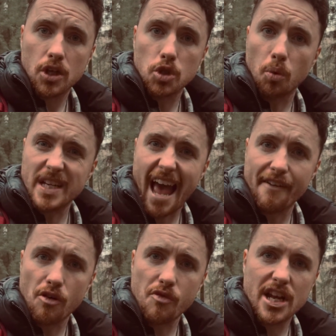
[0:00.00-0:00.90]
to
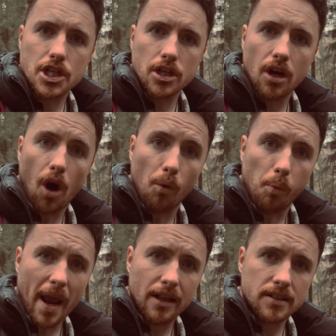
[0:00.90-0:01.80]
whatever region of
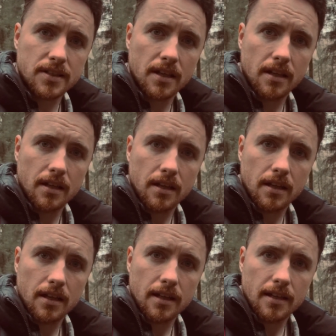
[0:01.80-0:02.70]
Wales
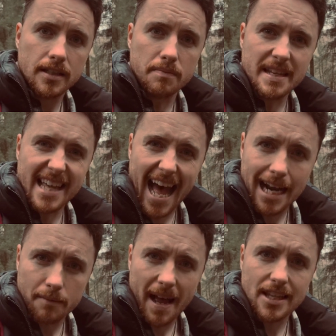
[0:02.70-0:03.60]
to meet the
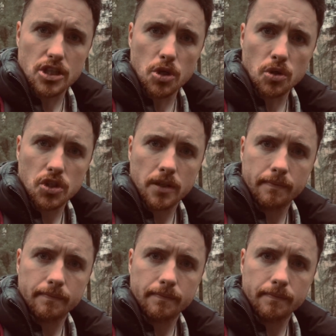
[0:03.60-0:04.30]
hangman's noose.